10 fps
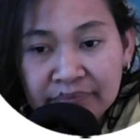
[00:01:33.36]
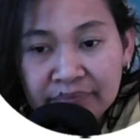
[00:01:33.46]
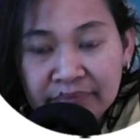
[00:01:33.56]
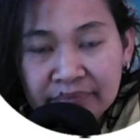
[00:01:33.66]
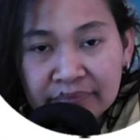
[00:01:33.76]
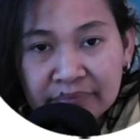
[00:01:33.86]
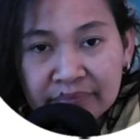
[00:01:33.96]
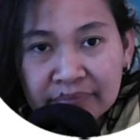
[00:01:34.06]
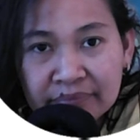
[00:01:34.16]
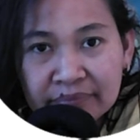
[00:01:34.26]

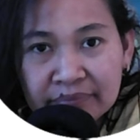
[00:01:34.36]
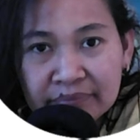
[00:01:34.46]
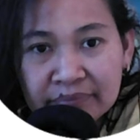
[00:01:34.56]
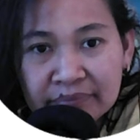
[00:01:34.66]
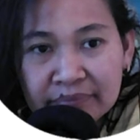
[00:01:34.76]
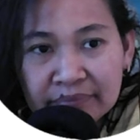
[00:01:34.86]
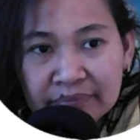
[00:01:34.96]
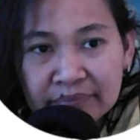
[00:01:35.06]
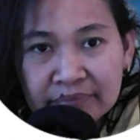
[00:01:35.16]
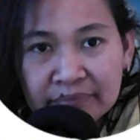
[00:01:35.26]

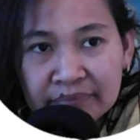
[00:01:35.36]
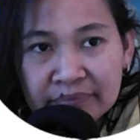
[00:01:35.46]
Nobody speaks.